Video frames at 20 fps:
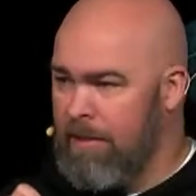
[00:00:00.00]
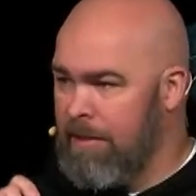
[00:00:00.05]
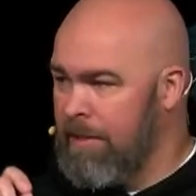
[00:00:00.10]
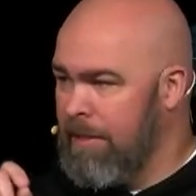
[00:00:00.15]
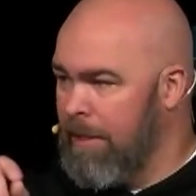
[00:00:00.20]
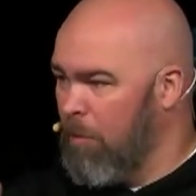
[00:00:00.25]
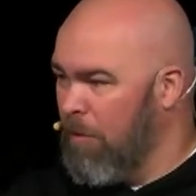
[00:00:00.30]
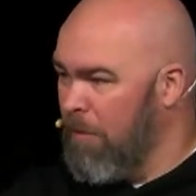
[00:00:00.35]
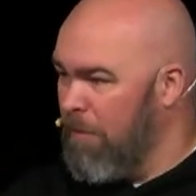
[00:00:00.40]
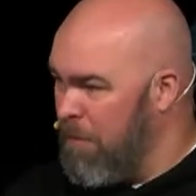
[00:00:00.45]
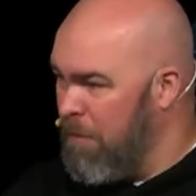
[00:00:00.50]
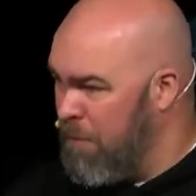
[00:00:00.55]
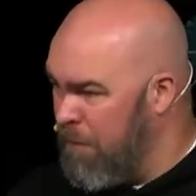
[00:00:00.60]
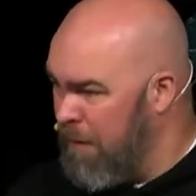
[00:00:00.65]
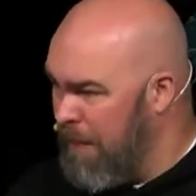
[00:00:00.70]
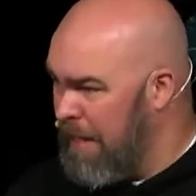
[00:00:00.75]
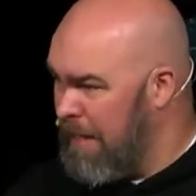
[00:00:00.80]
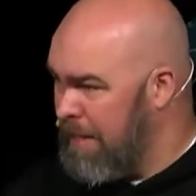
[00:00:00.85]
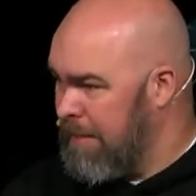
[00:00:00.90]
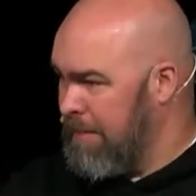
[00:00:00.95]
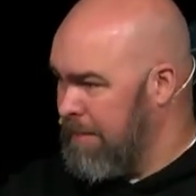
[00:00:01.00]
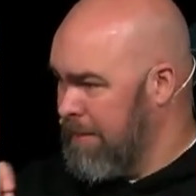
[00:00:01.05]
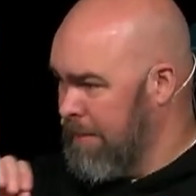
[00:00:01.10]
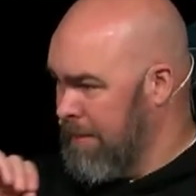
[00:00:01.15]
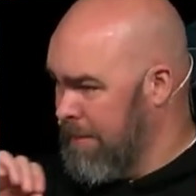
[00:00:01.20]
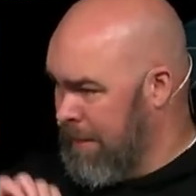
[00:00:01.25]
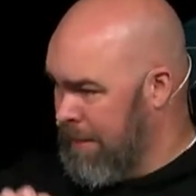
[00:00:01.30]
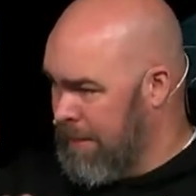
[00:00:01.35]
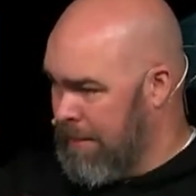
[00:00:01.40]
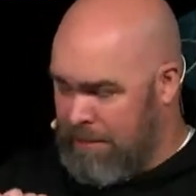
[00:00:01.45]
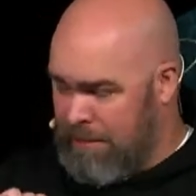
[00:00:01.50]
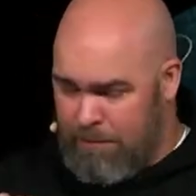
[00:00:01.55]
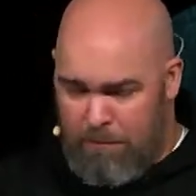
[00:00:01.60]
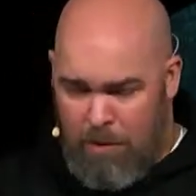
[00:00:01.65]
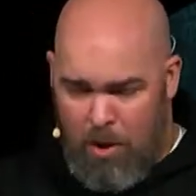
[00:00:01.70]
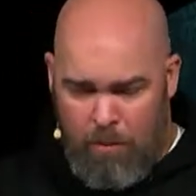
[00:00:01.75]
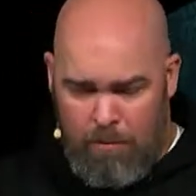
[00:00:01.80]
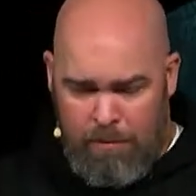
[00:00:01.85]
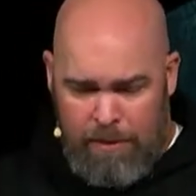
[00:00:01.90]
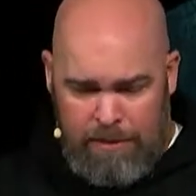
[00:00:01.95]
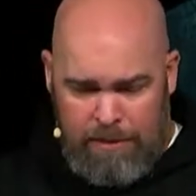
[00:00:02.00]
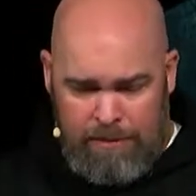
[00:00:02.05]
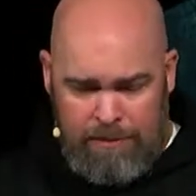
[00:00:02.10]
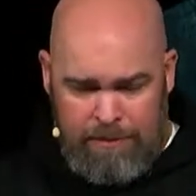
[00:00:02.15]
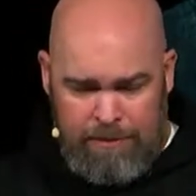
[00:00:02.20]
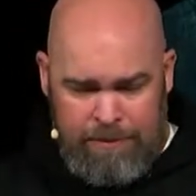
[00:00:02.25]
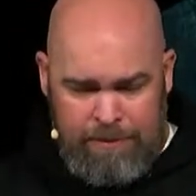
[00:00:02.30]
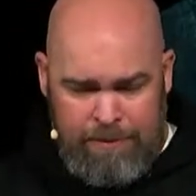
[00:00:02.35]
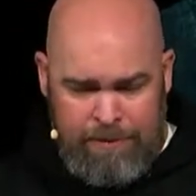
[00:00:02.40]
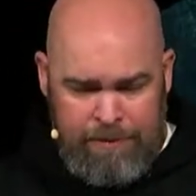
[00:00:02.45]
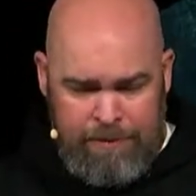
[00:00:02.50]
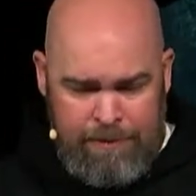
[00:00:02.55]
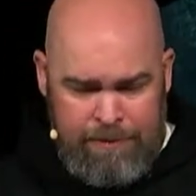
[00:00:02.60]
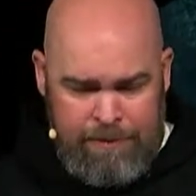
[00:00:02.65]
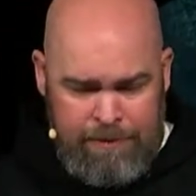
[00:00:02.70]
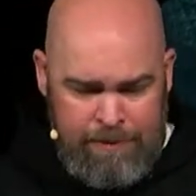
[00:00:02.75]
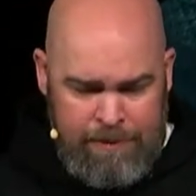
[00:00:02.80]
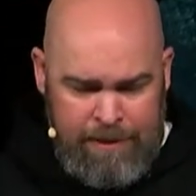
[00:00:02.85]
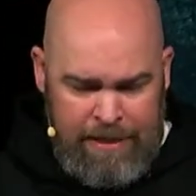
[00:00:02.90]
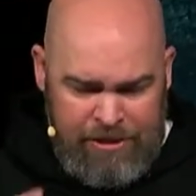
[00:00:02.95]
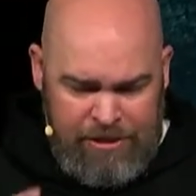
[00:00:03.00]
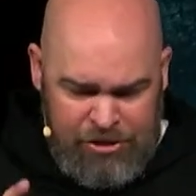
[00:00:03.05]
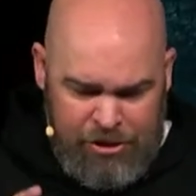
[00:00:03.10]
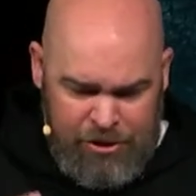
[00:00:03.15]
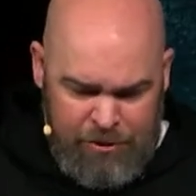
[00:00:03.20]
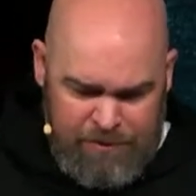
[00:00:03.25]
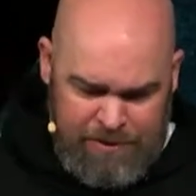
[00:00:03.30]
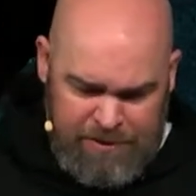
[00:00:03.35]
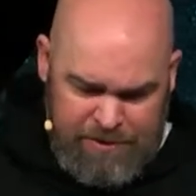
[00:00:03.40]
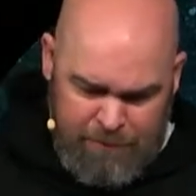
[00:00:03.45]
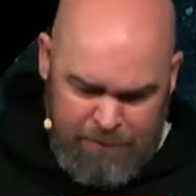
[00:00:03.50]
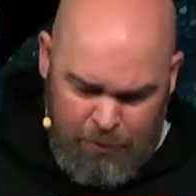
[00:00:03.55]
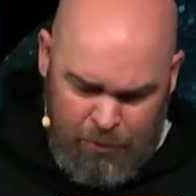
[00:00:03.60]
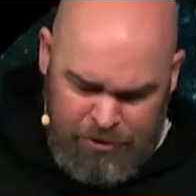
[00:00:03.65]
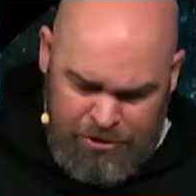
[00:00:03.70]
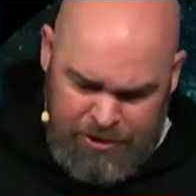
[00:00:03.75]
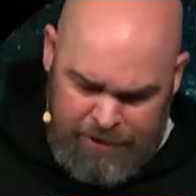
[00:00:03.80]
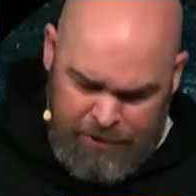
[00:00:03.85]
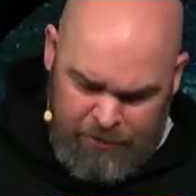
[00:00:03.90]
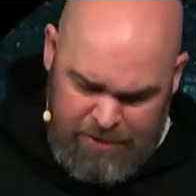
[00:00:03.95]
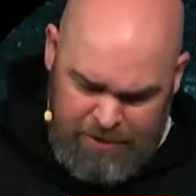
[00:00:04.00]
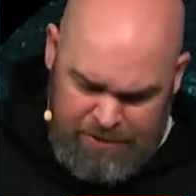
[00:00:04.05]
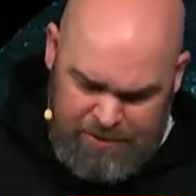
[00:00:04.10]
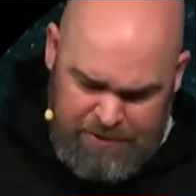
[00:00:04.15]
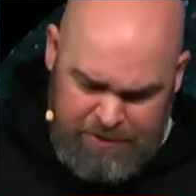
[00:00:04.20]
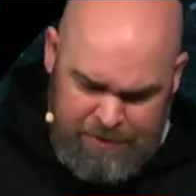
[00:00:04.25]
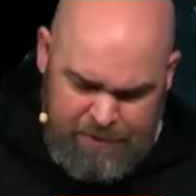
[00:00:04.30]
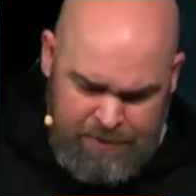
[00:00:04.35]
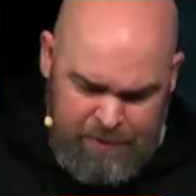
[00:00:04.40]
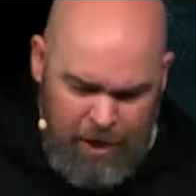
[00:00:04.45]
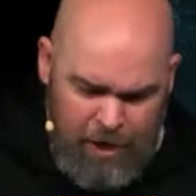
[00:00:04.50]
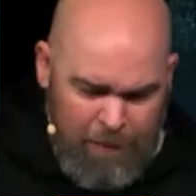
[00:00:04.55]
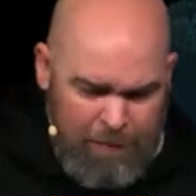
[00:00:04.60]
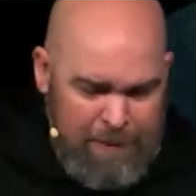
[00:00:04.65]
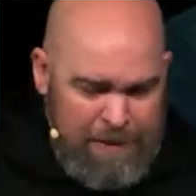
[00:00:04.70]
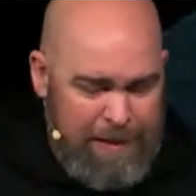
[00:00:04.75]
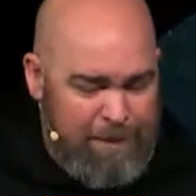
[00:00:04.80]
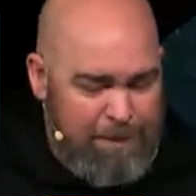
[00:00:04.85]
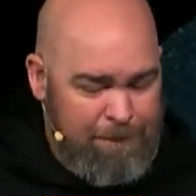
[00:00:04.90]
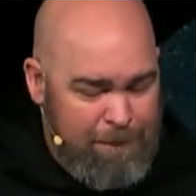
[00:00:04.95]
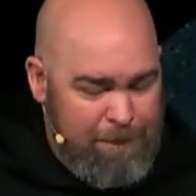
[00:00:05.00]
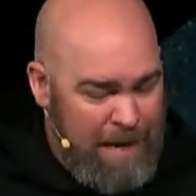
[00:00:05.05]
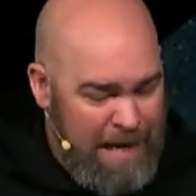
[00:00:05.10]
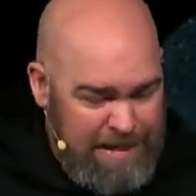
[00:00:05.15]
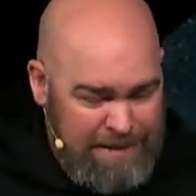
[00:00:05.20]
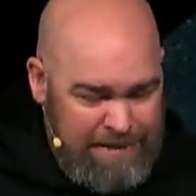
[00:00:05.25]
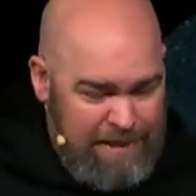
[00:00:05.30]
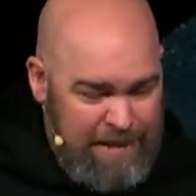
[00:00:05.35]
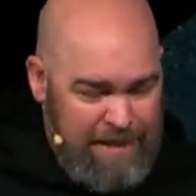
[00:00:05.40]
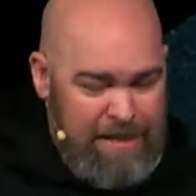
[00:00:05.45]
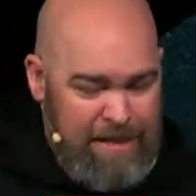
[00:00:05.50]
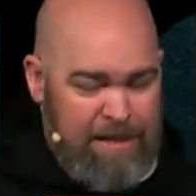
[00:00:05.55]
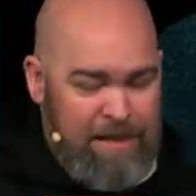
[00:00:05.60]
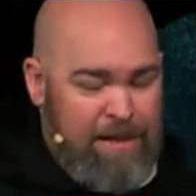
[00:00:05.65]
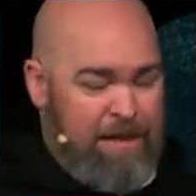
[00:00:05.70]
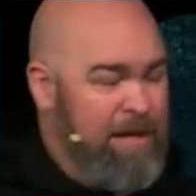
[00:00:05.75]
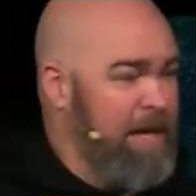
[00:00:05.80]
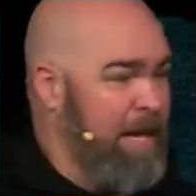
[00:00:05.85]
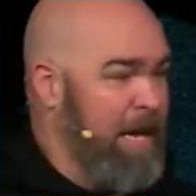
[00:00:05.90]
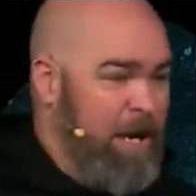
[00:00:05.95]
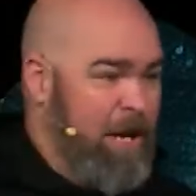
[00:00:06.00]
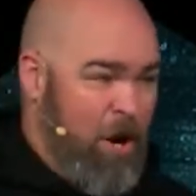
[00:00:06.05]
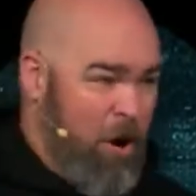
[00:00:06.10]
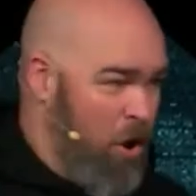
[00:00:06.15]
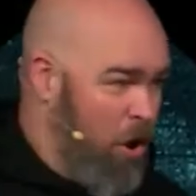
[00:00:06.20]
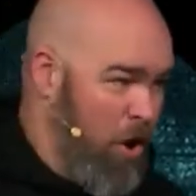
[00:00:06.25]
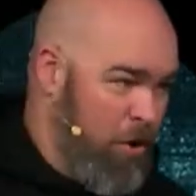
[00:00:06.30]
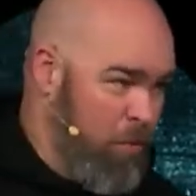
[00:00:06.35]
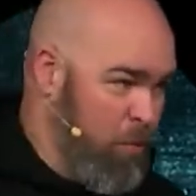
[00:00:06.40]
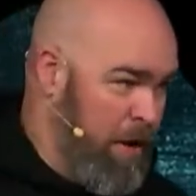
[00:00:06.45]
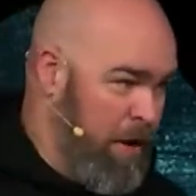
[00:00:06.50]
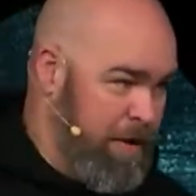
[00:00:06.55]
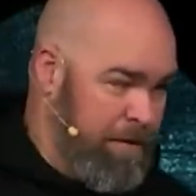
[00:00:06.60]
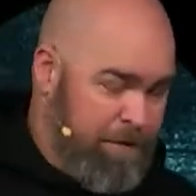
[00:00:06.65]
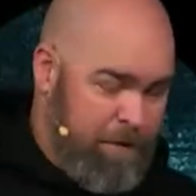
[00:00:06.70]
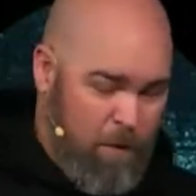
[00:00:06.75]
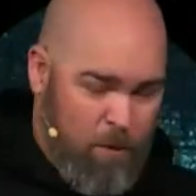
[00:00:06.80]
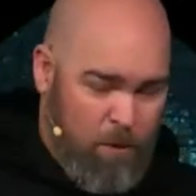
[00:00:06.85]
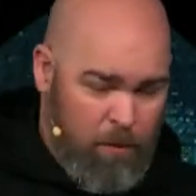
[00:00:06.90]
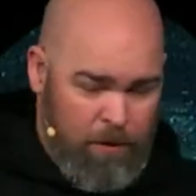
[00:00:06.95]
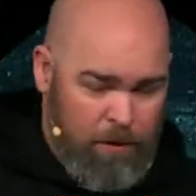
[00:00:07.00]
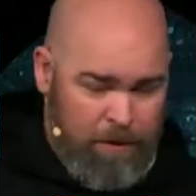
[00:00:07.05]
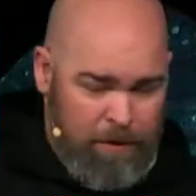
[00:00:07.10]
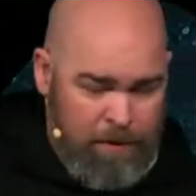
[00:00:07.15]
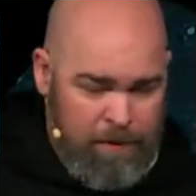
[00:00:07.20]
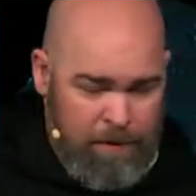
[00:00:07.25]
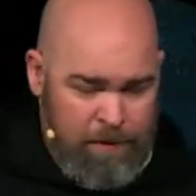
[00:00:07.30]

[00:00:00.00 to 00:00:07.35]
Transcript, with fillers: that will fit in this moment. He chooses a more generous, albeit messy and hard way forward.